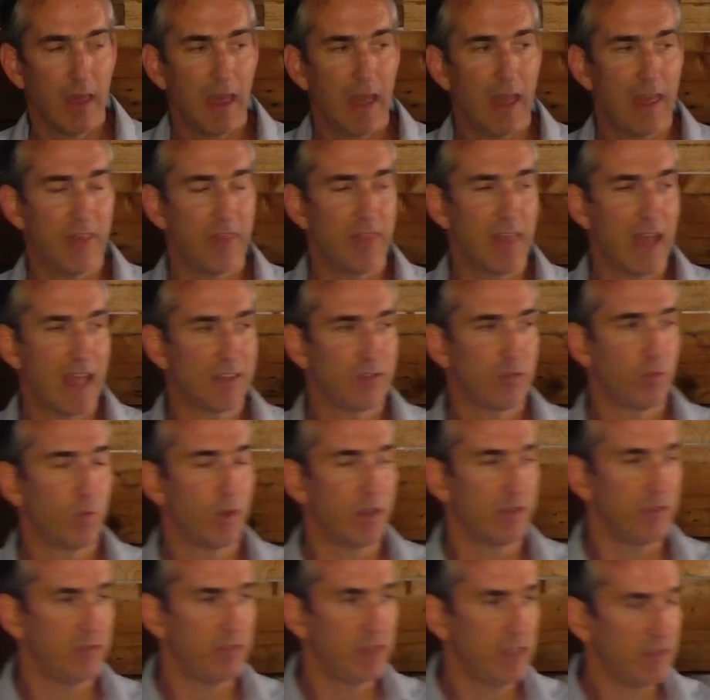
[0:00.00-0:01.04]
And that's
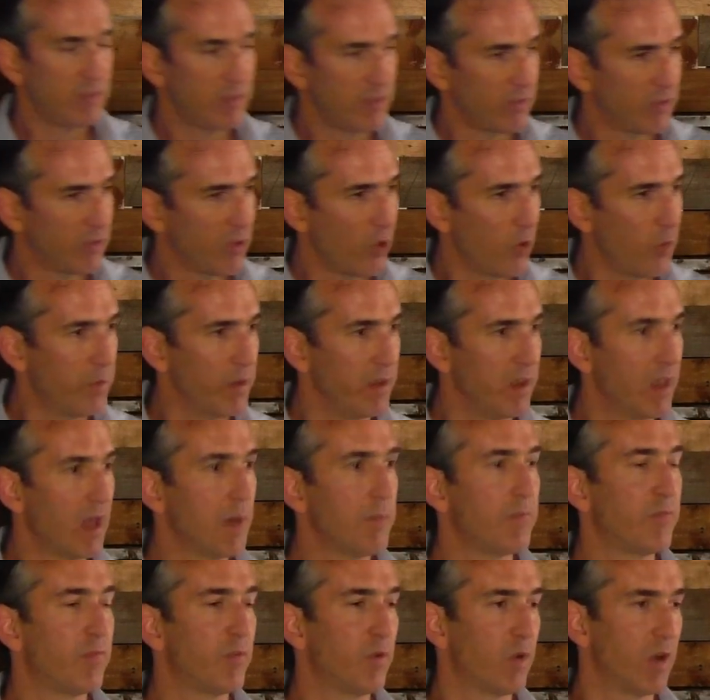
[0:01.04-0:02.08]
what Jesus opened
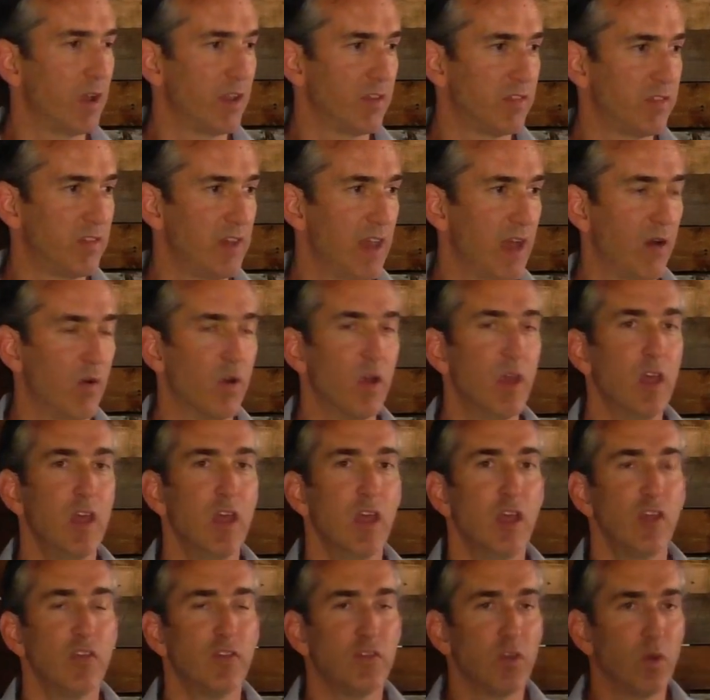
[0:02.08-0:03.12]
up for us now.
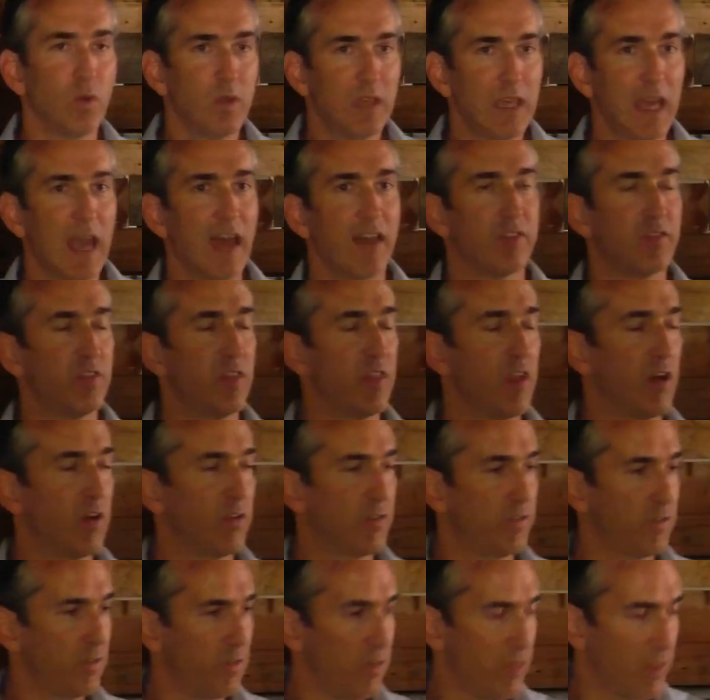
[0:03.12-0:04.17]
So yes, there
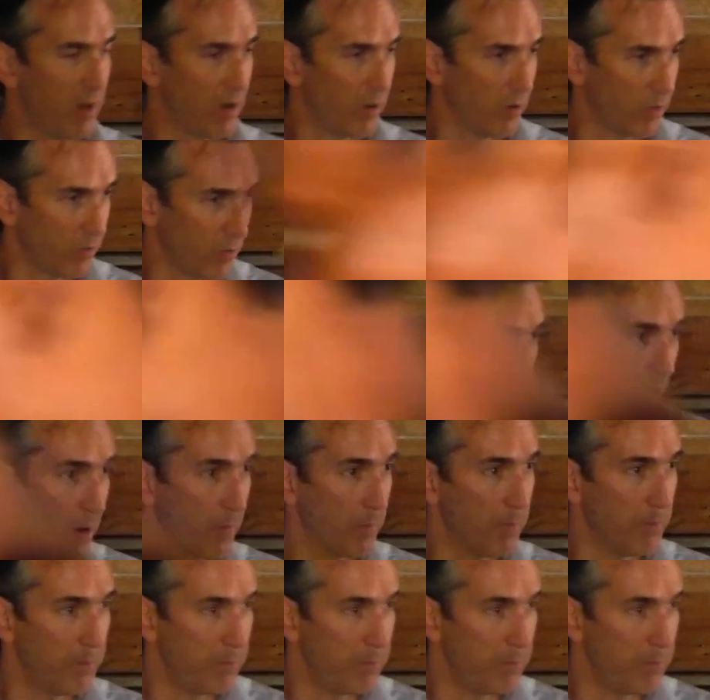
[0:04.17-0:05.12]
are